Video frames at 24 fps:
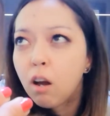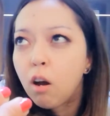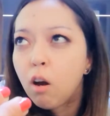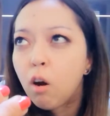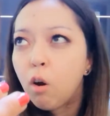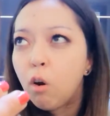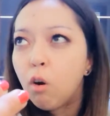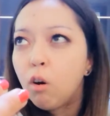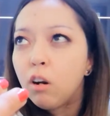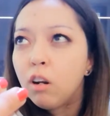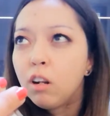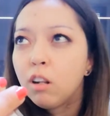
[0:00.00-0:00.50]

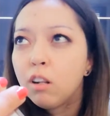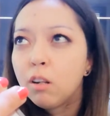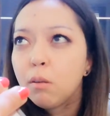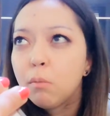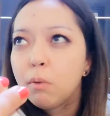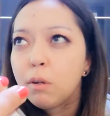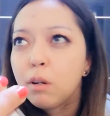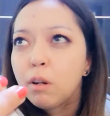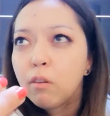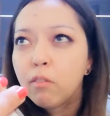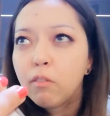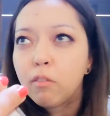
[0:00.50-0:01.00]
or a little
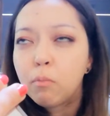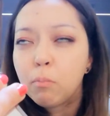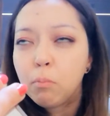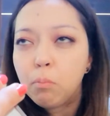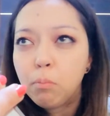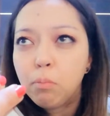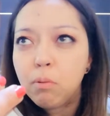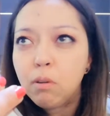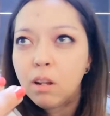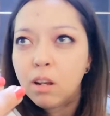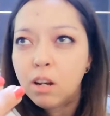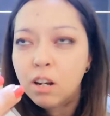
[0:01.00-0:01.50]
bit of a
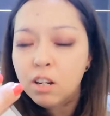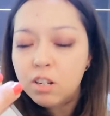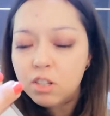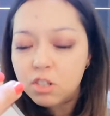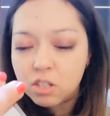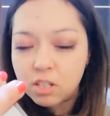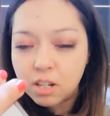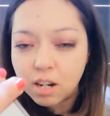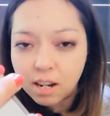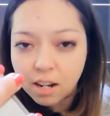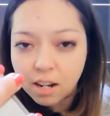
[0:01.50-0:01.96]
blush, I